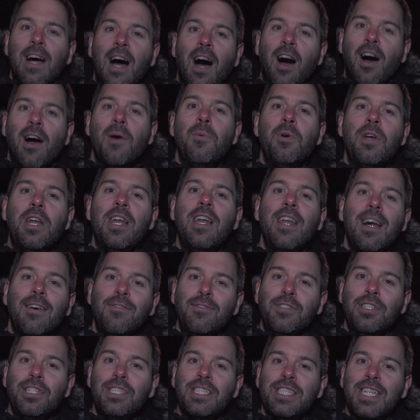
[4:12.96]
I would
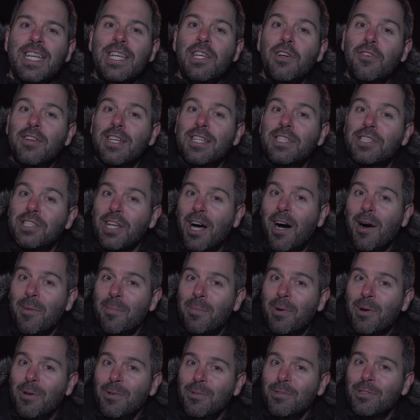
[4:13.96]
love to see your
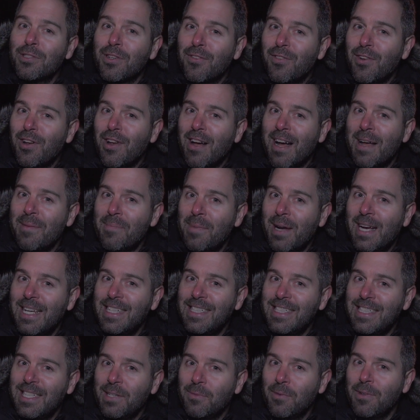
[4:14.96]
examples of light
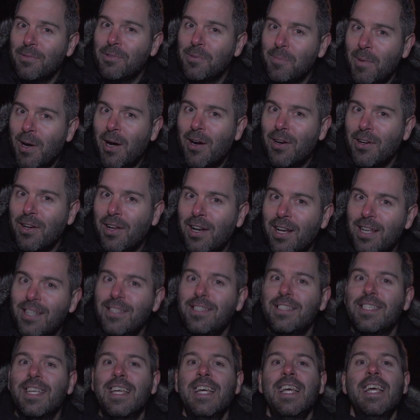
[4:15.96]
painting with
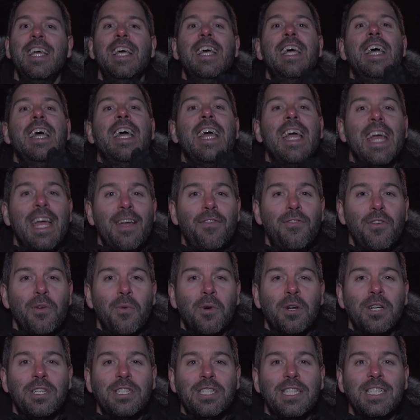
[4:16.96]
sparklers. If you
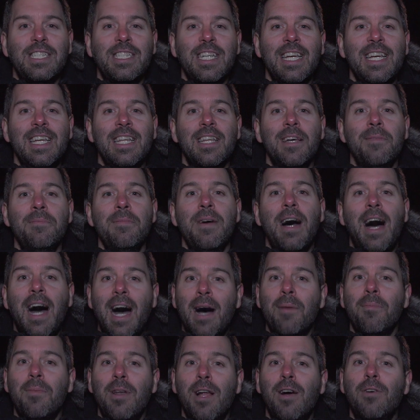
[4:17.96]
want us to see them,
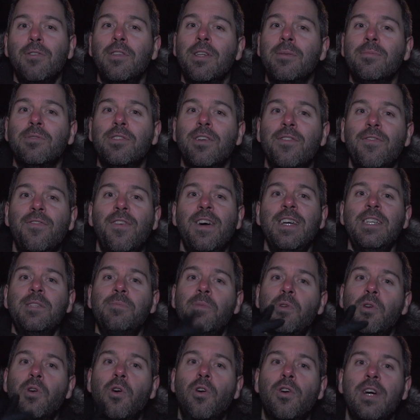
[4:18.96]
upload them to
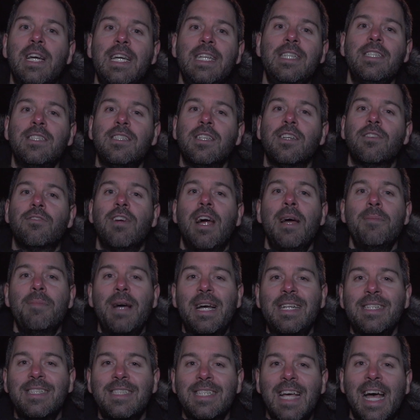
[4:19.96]
Facebook or Instagram
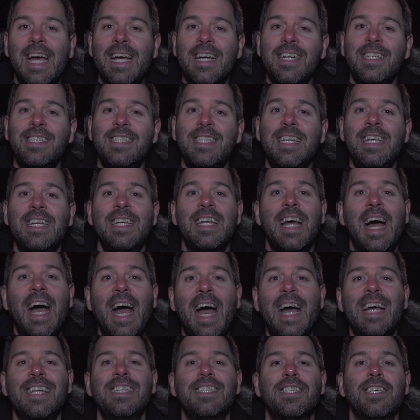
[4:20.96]
and tag us in
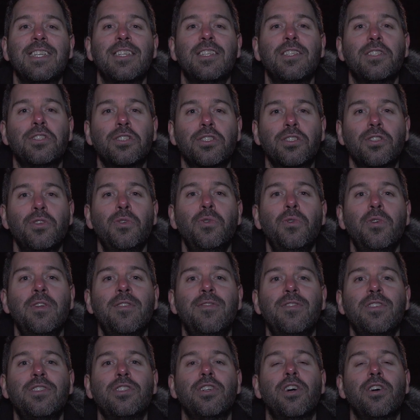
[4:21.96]
at the School of
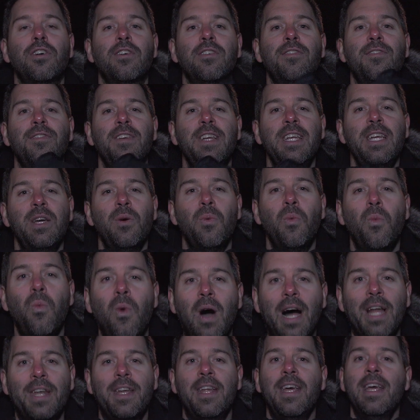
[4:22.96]
Photography
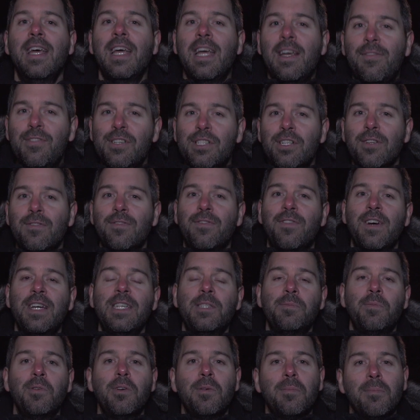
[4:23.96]
1. If it's on
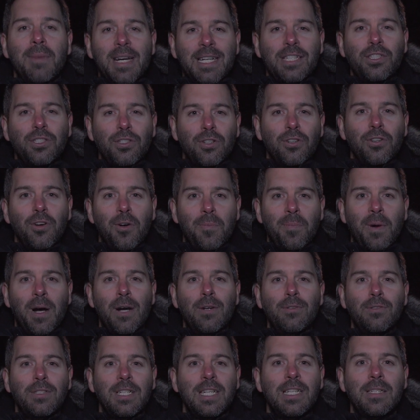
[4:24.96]
Facebook, make sure your
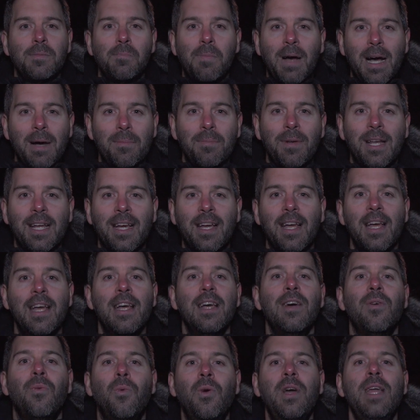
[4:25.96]
post is public.
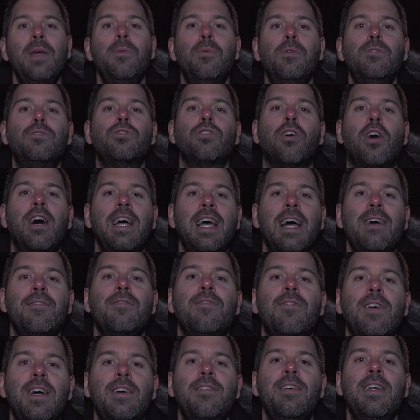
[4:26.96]
We will try our
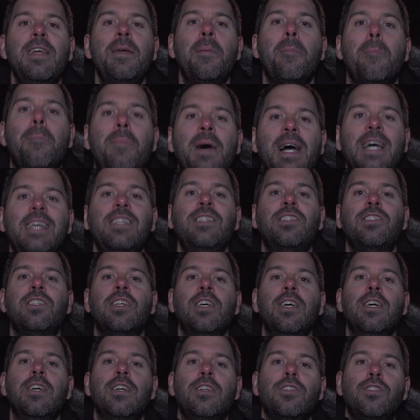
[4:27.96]
very best
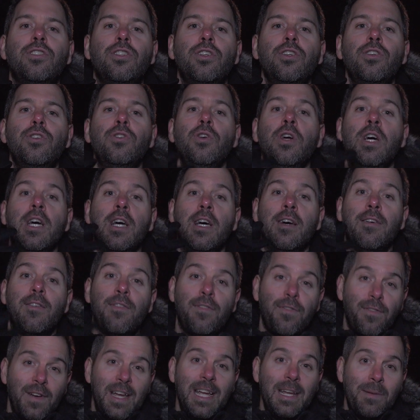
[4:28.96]
to
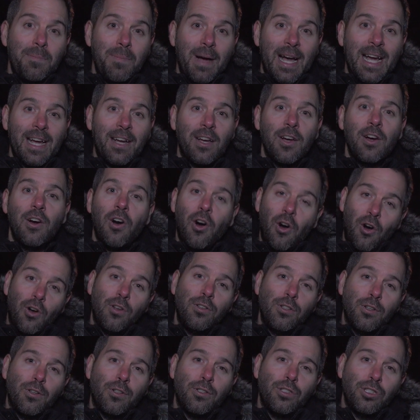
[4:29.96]
feedback
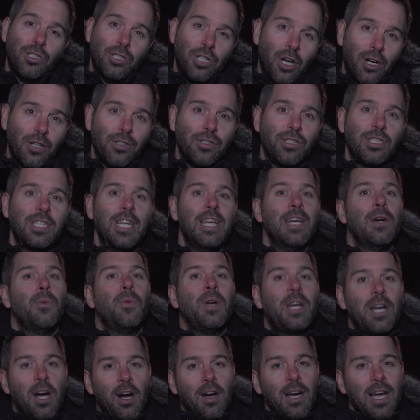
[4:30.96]
on your shots. We
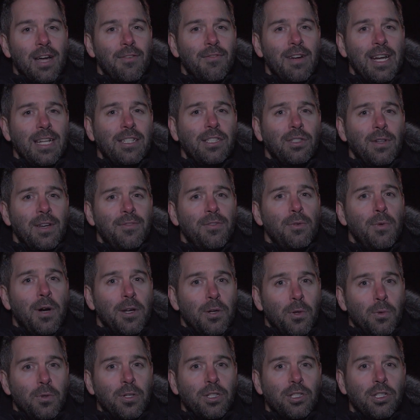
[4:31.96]
can't get round to
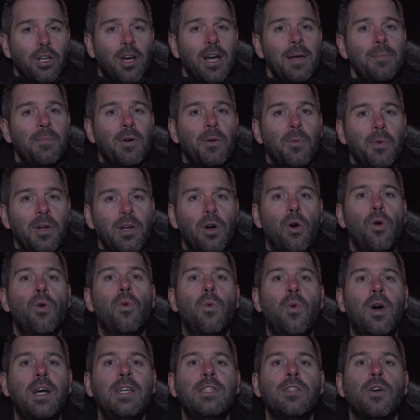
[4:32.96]
everyone all the time, but we
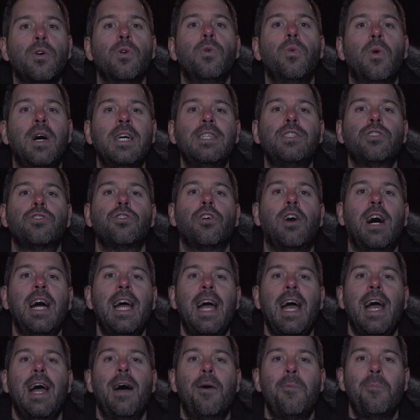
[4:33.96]
always, always try
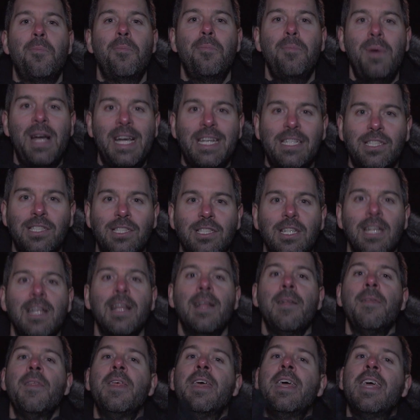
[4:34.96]
our best.
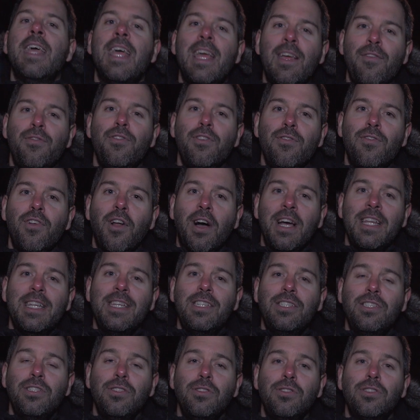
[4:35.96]
If you've liked
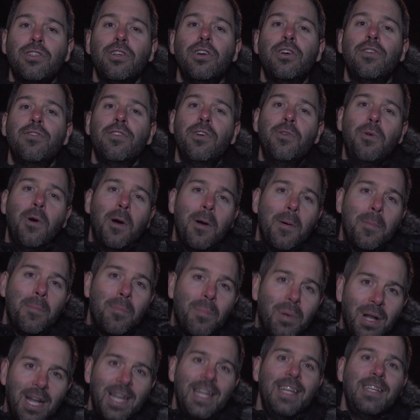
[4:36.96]
this tutorial,
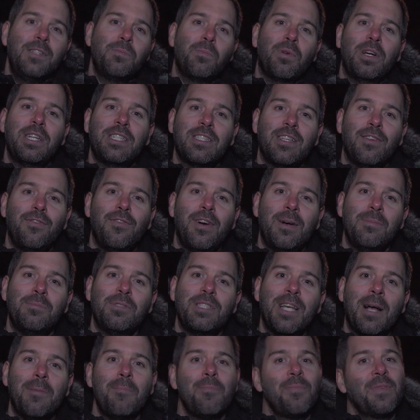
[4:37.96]
please press the
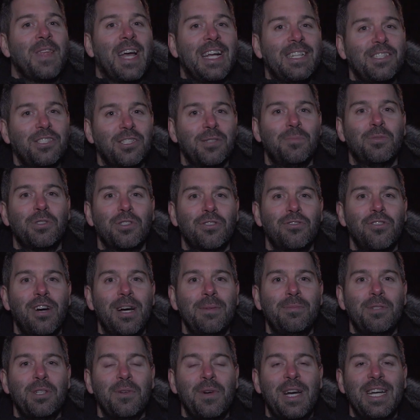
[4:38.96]
thumbs up and
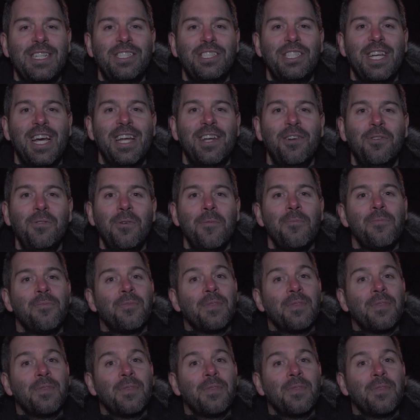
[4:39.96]
subscribe to our channel.